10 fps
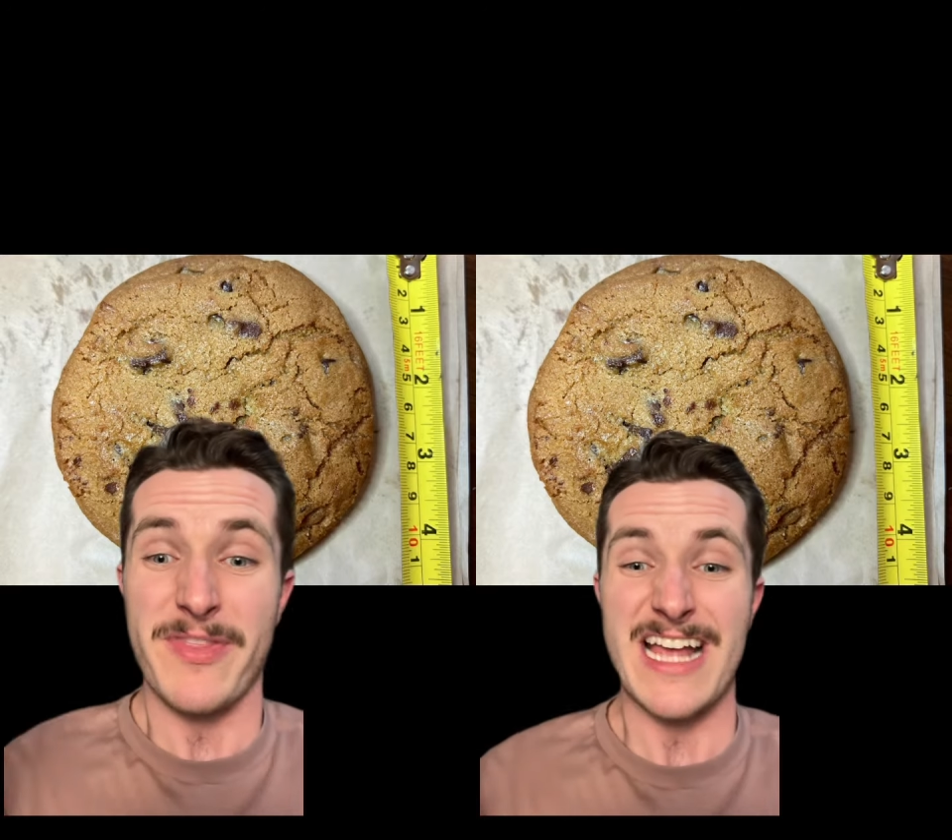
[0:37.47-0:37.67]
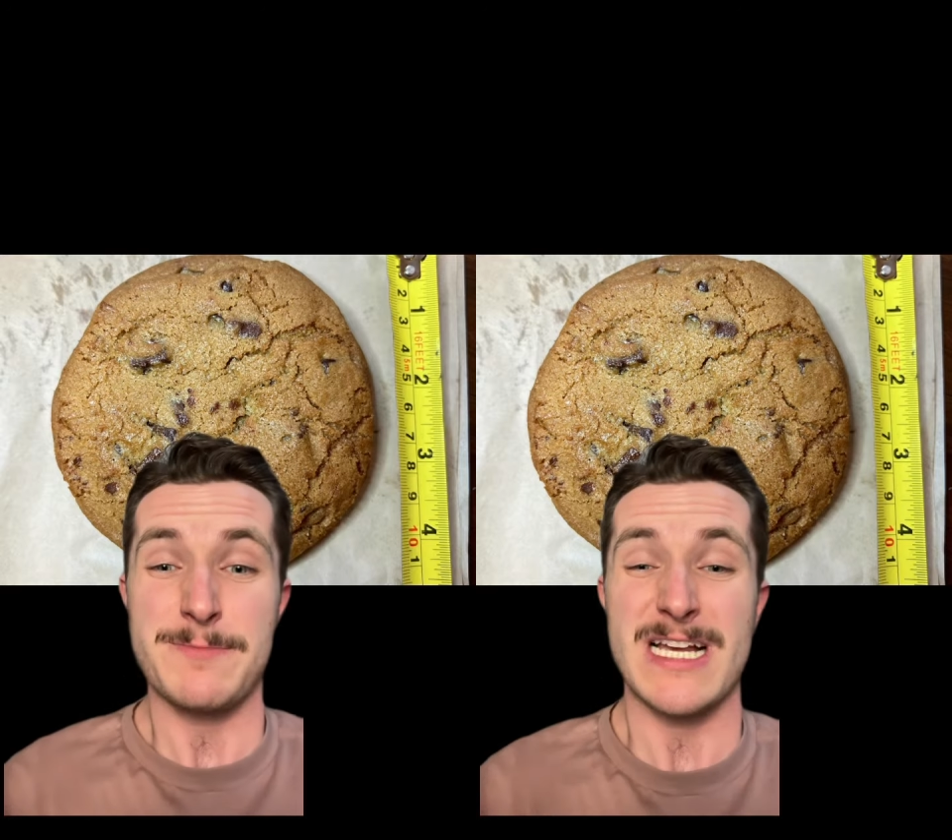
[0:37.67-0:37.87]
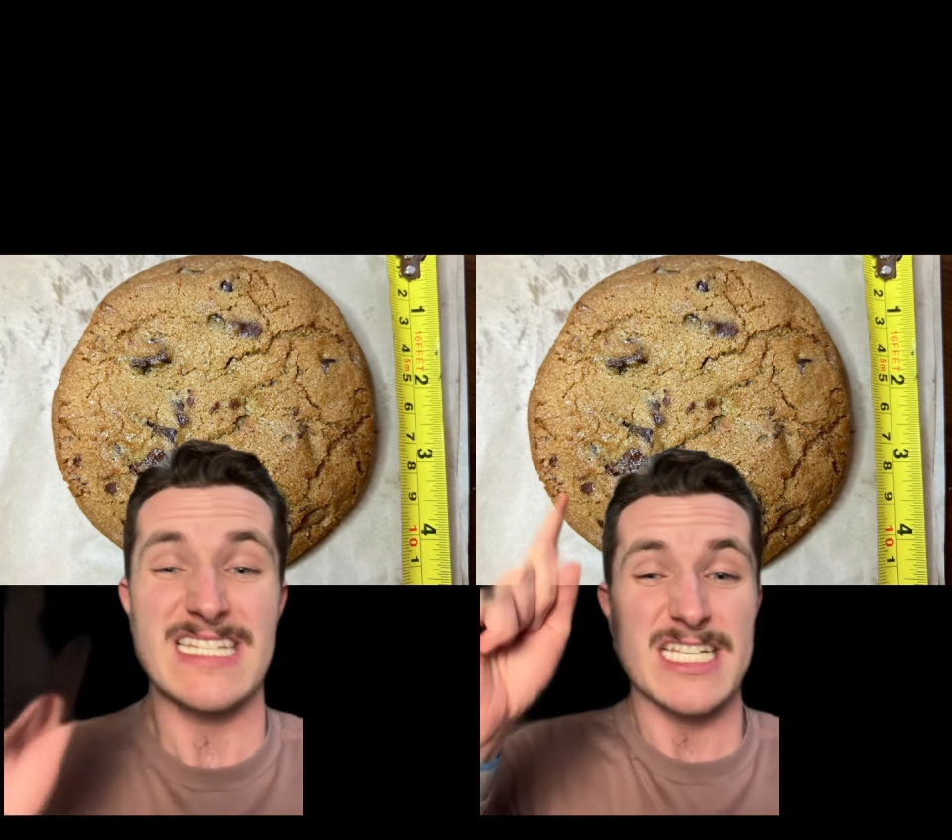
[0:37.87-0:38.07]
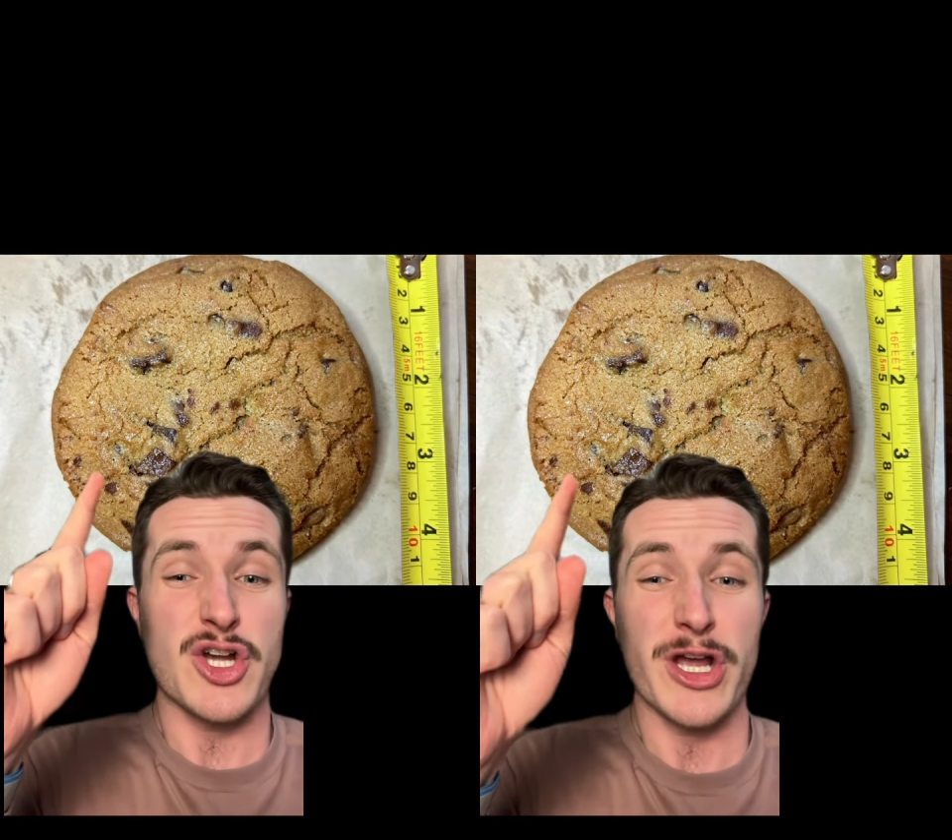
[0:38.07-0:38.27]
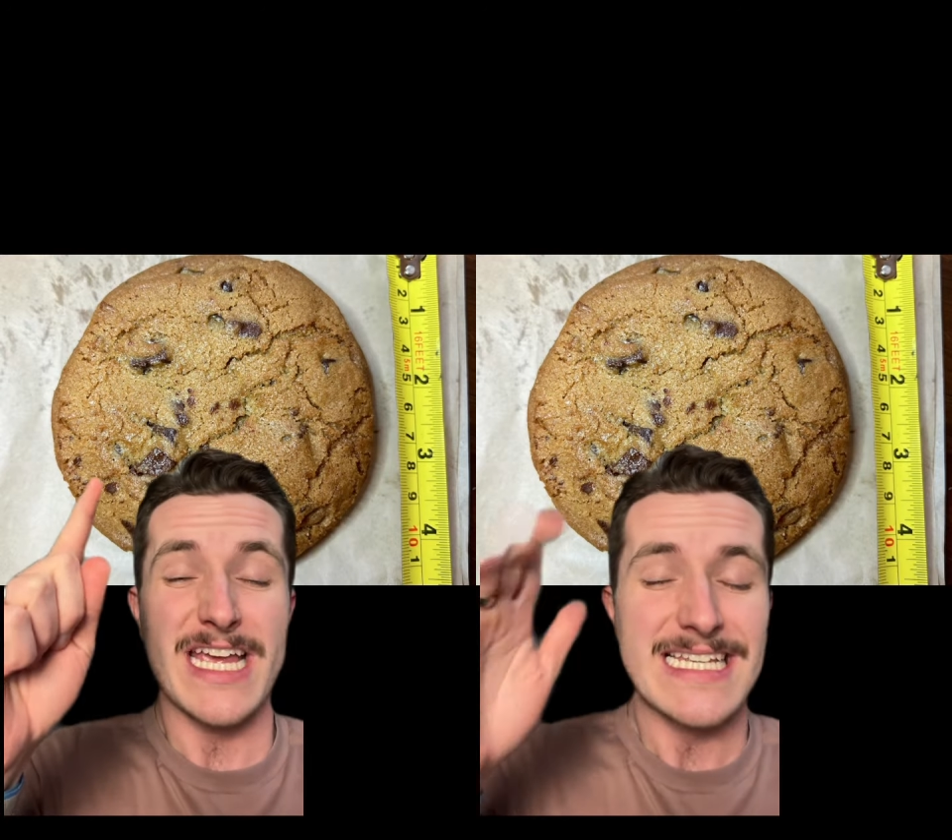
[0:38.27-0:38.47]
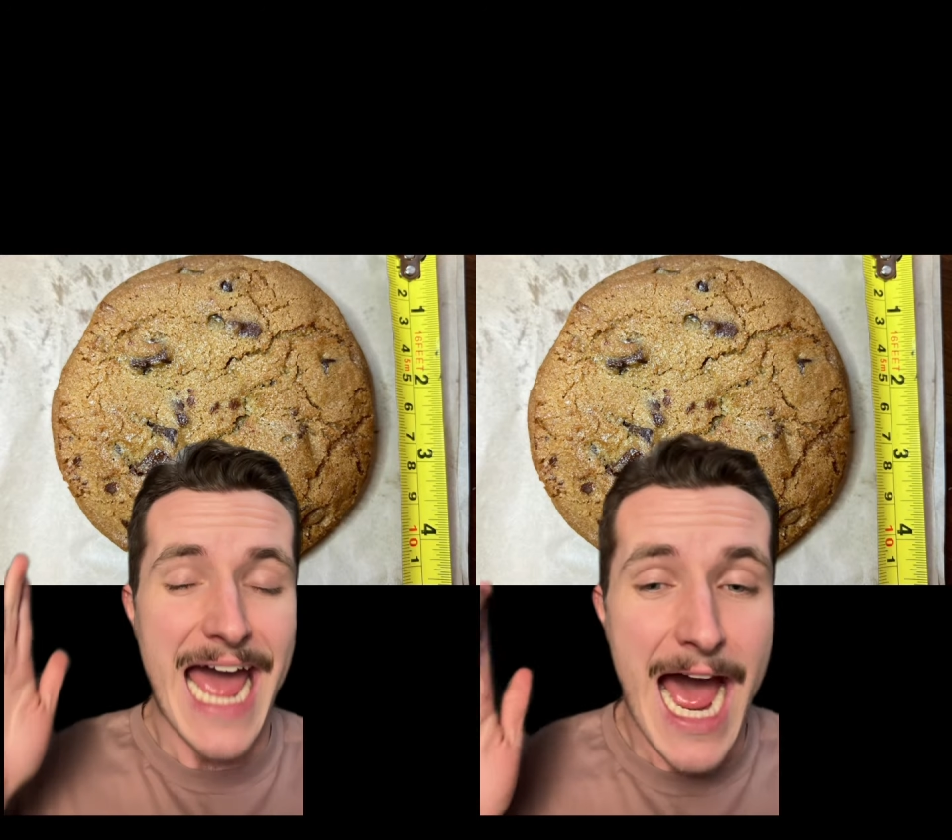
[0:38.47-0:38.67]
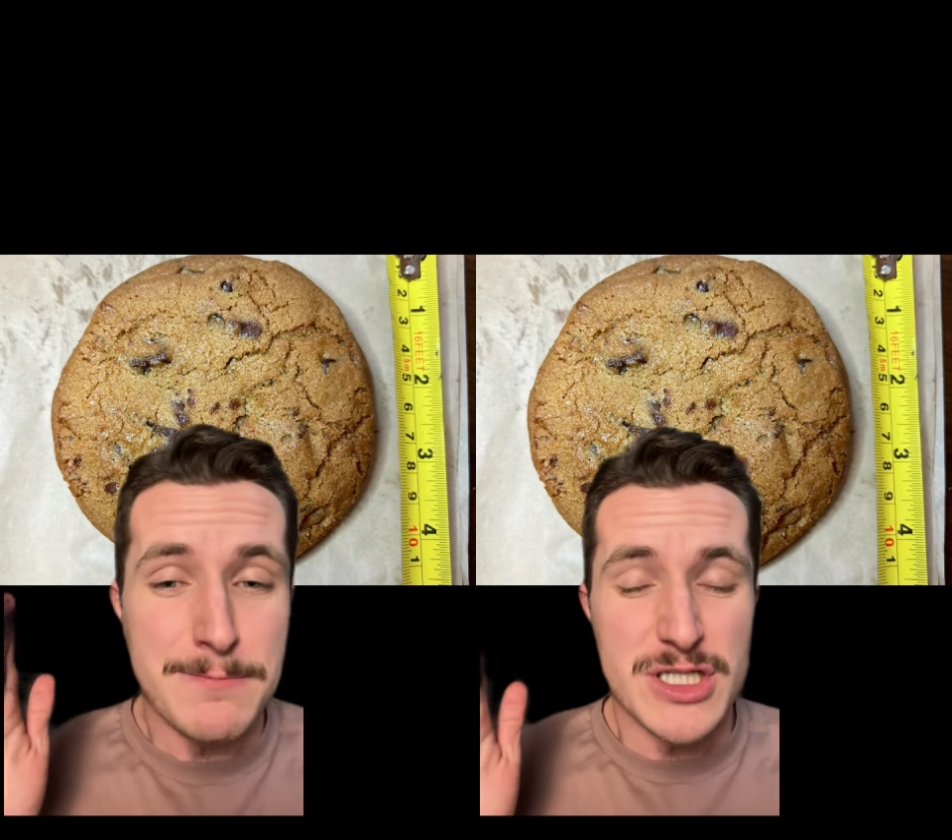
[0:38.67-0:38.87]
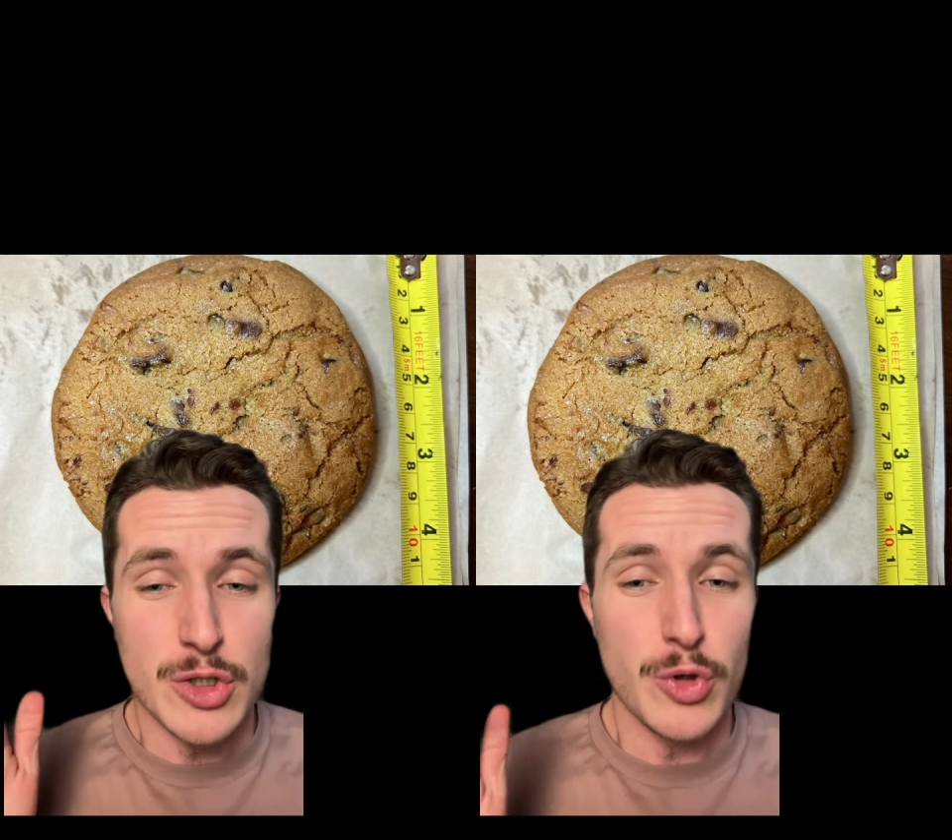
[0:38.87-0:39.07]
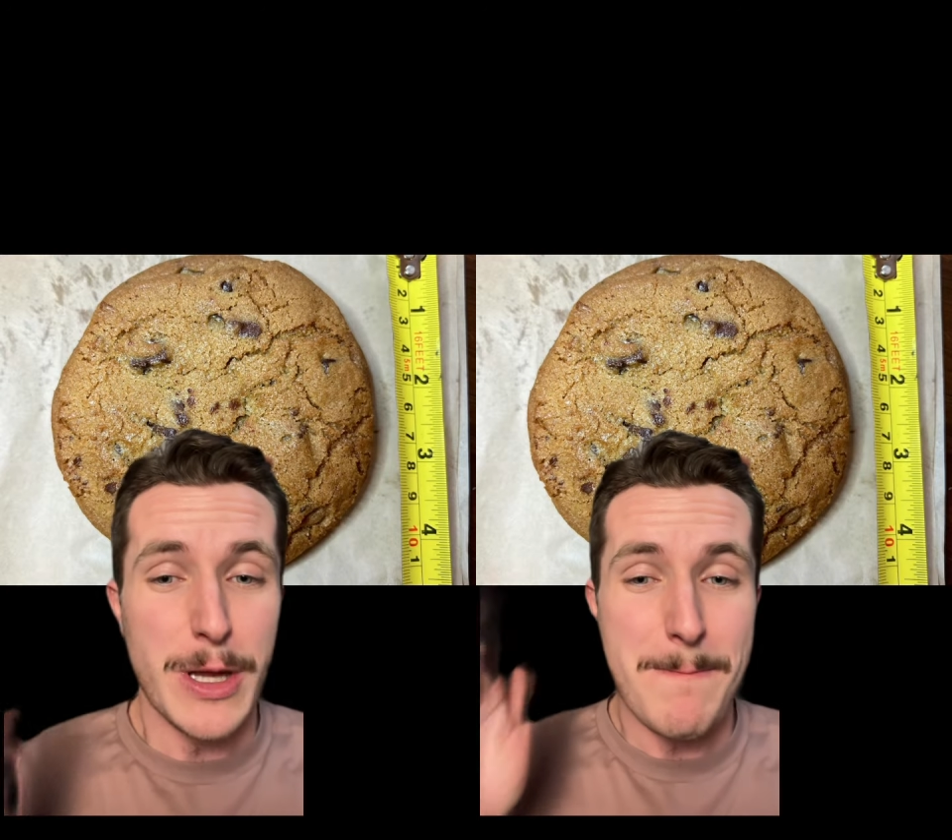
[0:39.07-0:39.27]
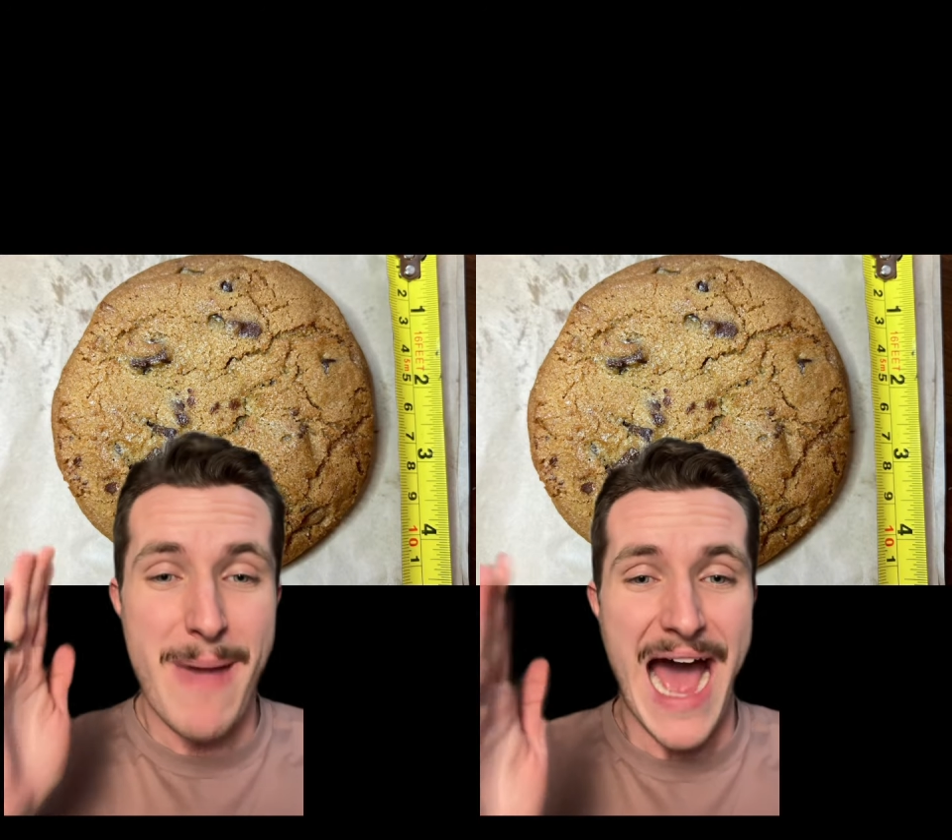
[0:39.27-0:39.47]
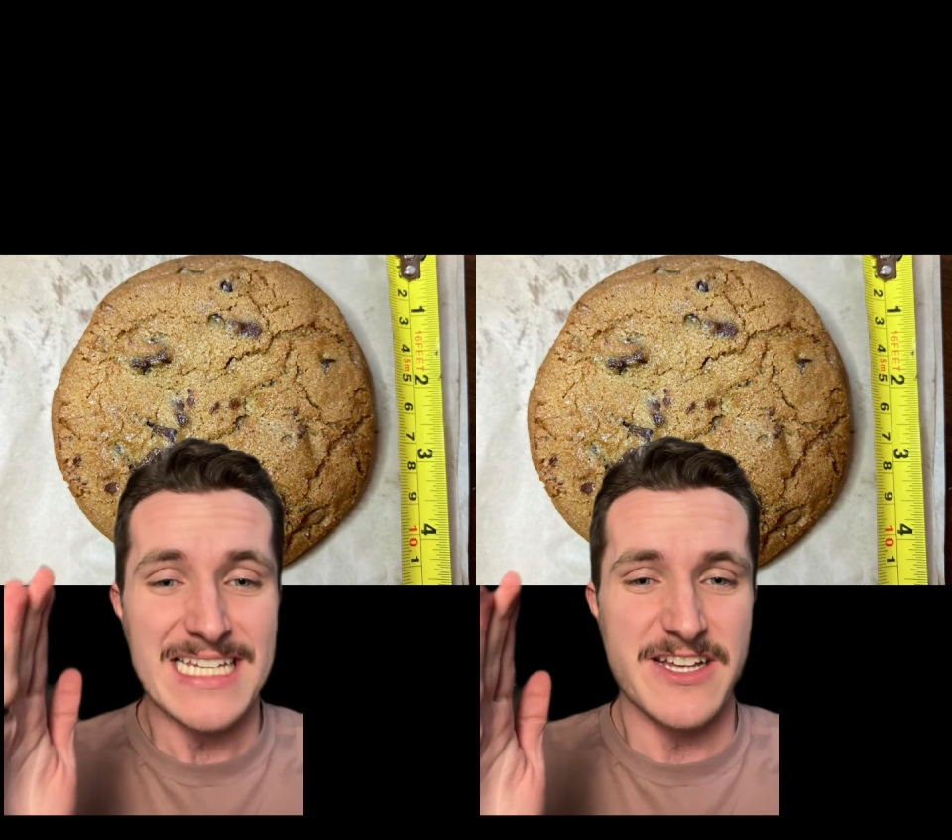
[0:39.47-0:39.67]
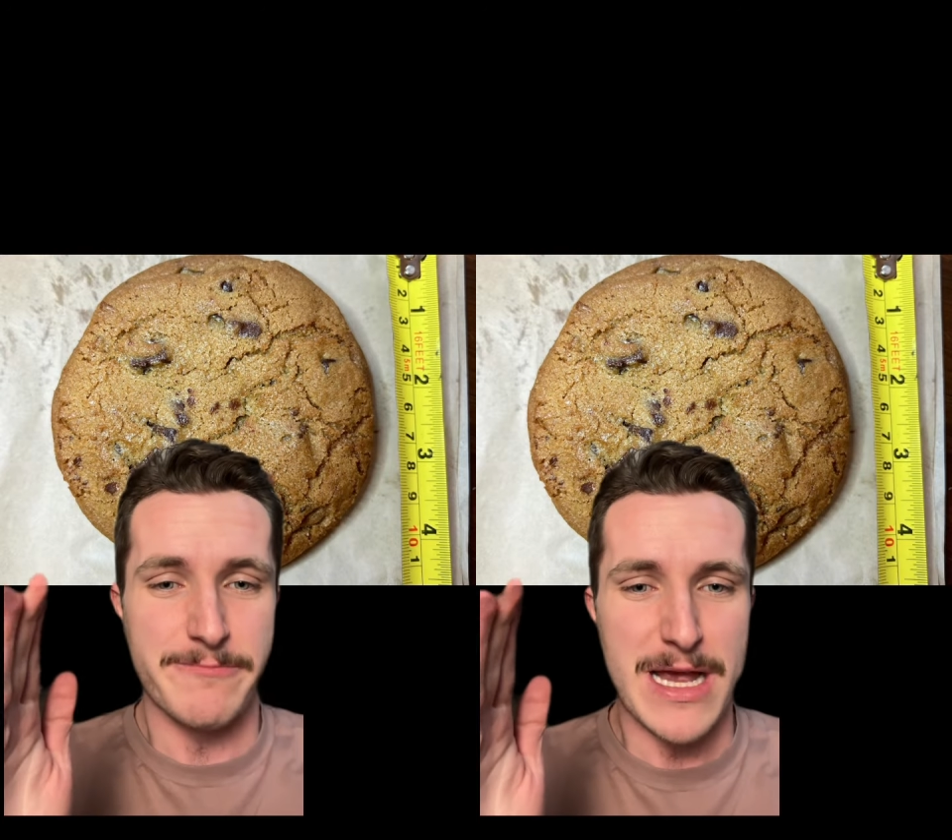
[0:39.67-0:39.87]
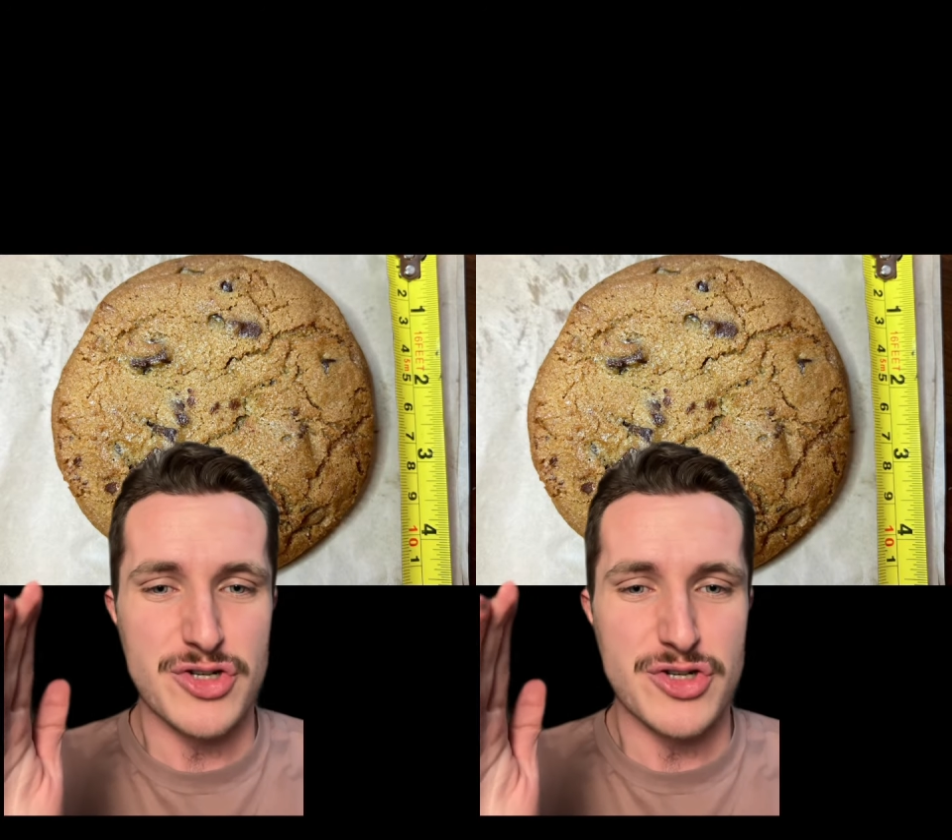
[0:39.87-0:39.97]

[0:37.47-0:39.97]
But that's because this cookie is absolutely massive,